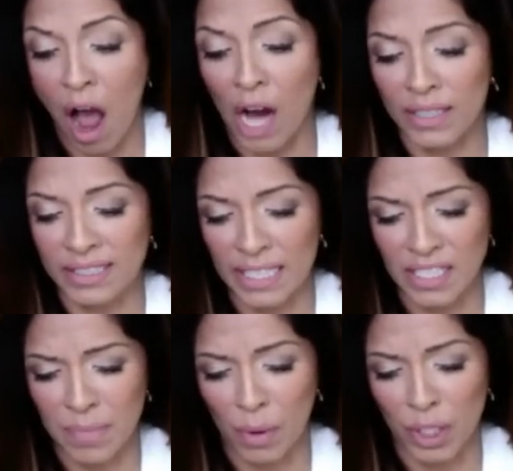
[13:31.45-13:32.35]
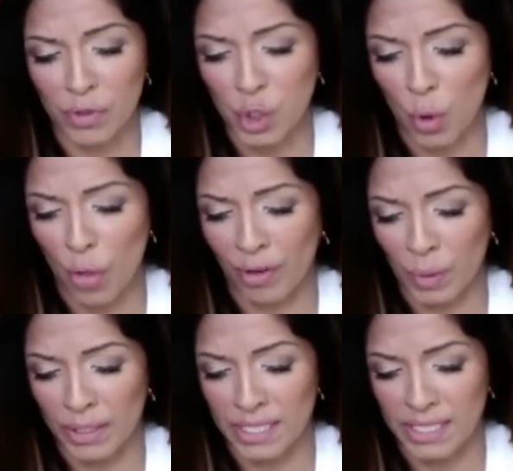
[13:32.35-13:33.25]
on the testimony of 2 or 3
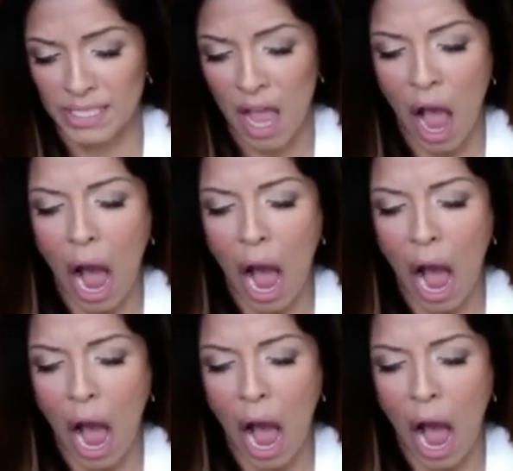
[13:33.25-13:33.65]
witnesses.